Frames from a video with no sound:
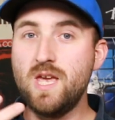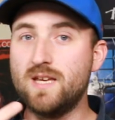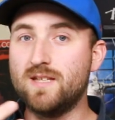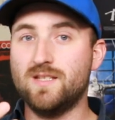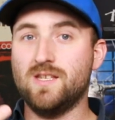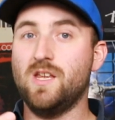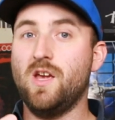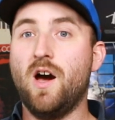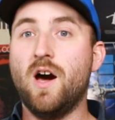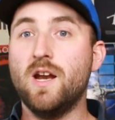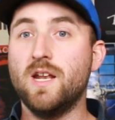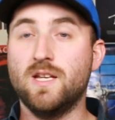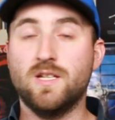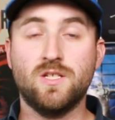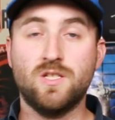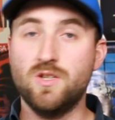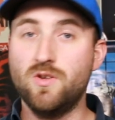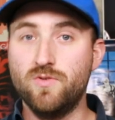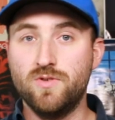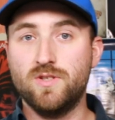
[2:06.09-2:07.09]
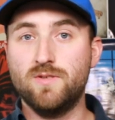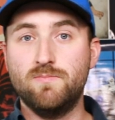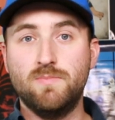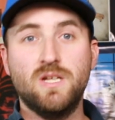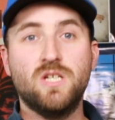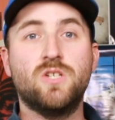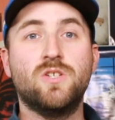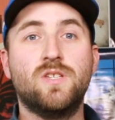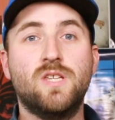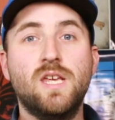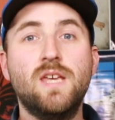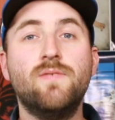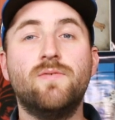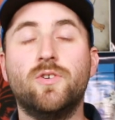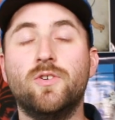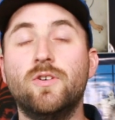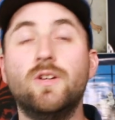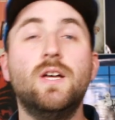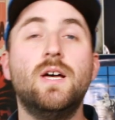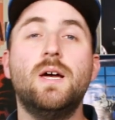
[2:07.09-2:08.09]
We as the audience know this bitch is
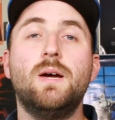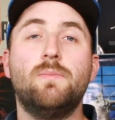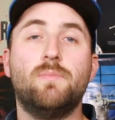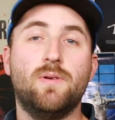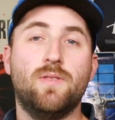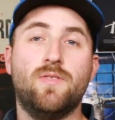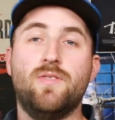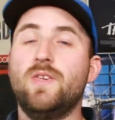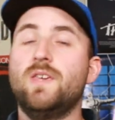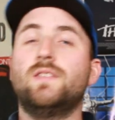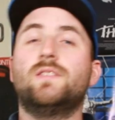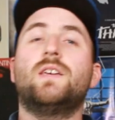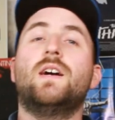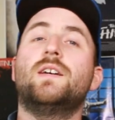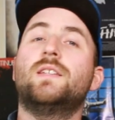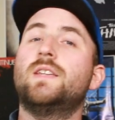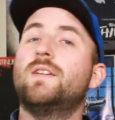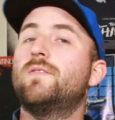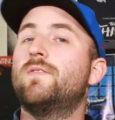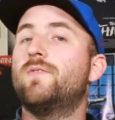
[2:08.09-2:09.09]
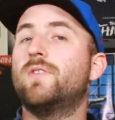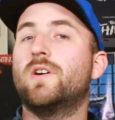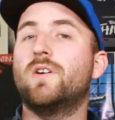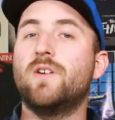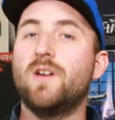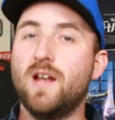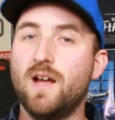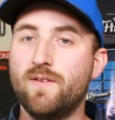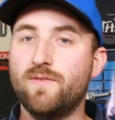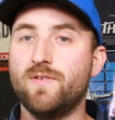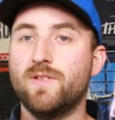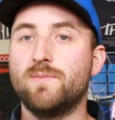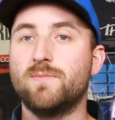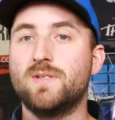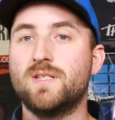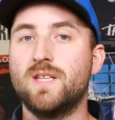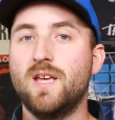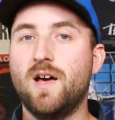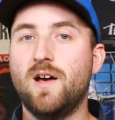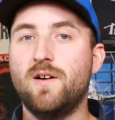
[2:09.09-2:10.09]
evil, but these guys have to figure it out for
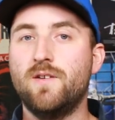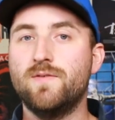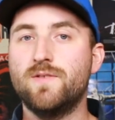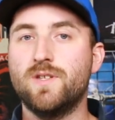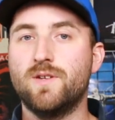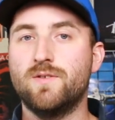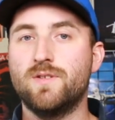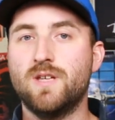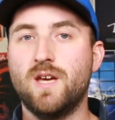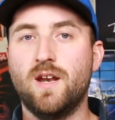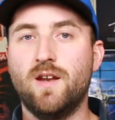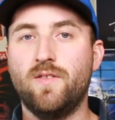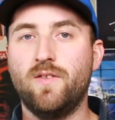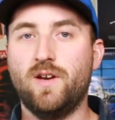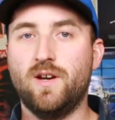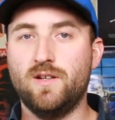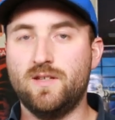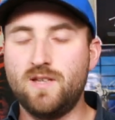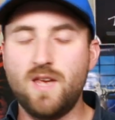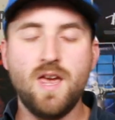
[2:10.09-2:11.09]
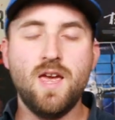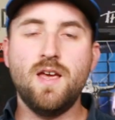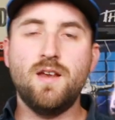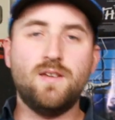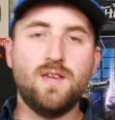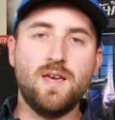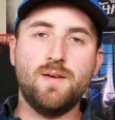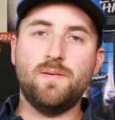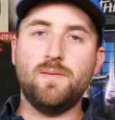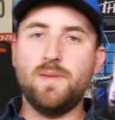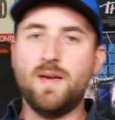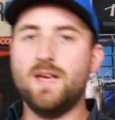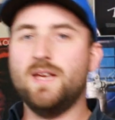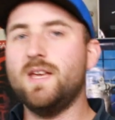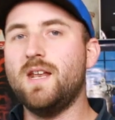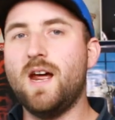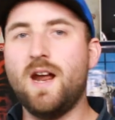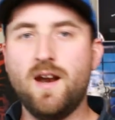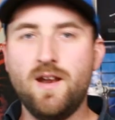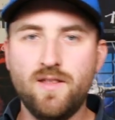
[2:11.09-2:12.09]
themselves. So it's kind of like a, yeah, damn it, man,
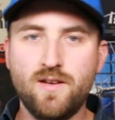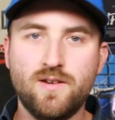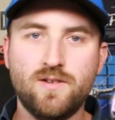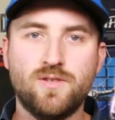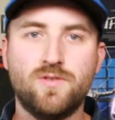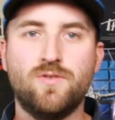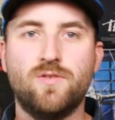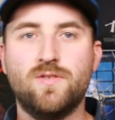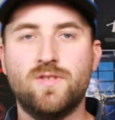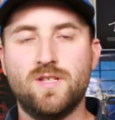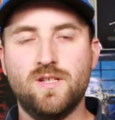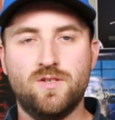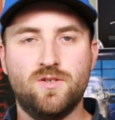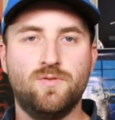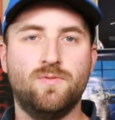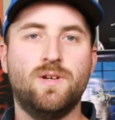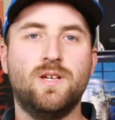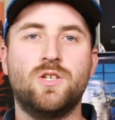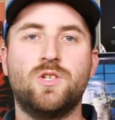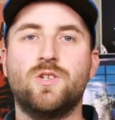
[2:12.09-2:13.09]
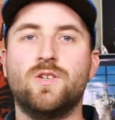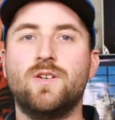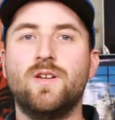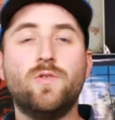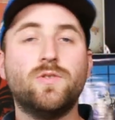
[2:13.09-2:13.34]
get out of there sort of situation.